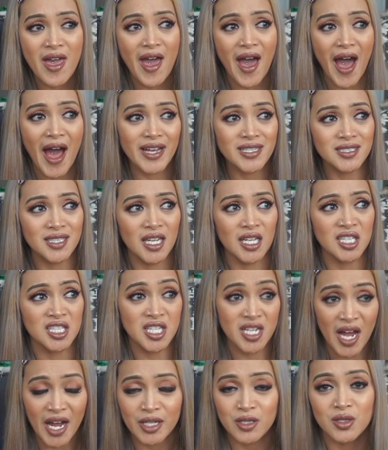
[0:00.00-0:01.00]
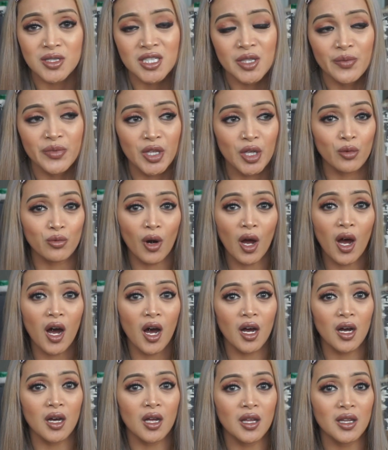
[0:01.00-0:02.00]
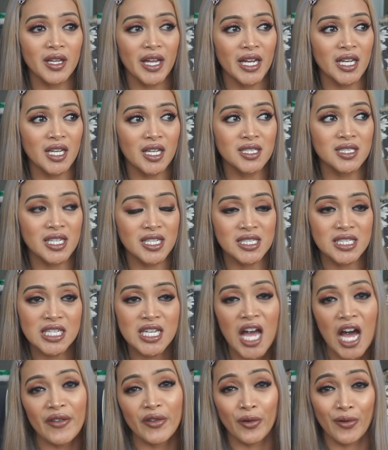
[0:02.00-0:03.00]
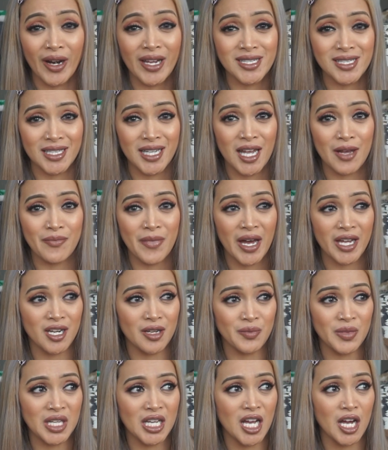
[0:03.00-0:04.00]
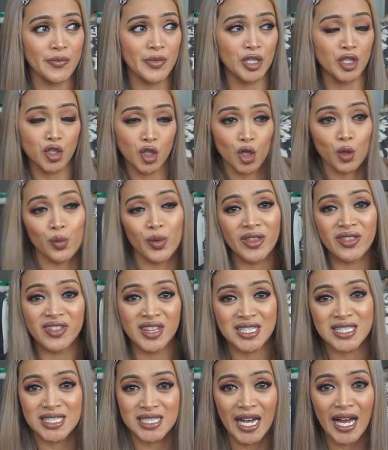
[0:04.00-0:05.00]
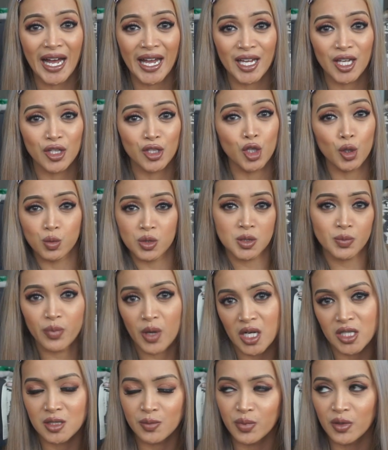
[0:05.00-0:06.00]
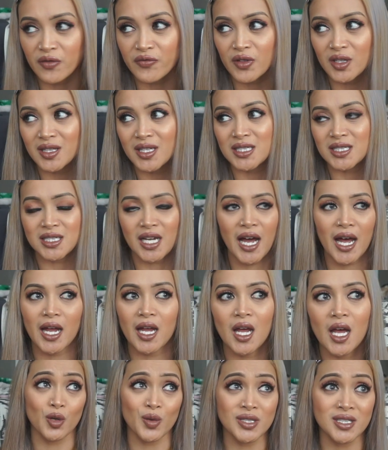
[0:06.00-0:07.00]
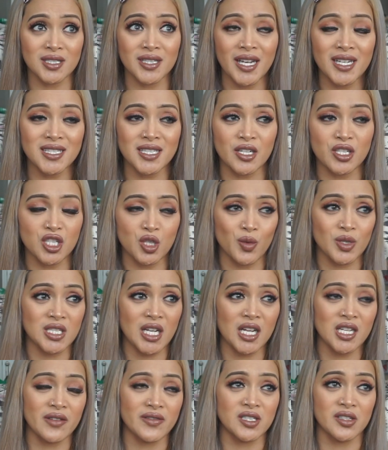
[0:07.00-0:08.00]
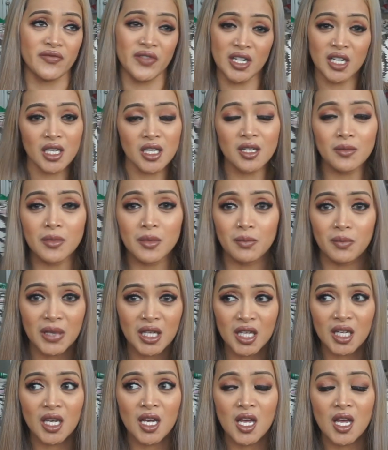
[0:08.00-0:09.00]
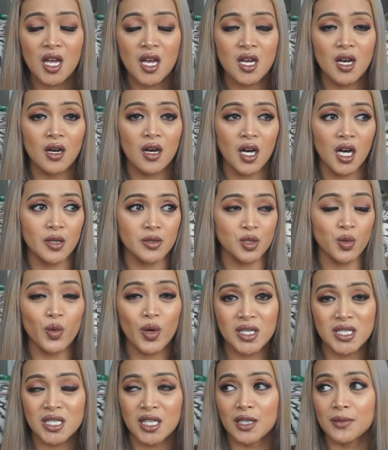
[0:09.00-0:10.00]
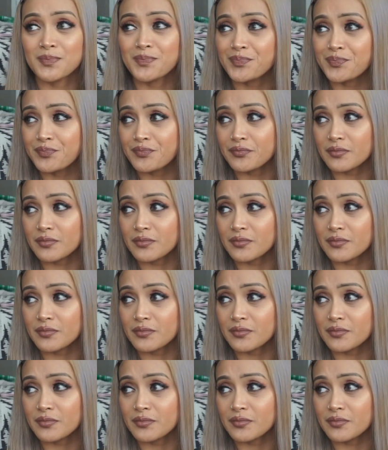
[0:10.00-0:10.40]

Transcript: asking, did I do something wrong? Like, does he have a right to get mad at me? I mean, you're with this guy, you're responsible for this guy. It was nice that she was kind of defending me towards him,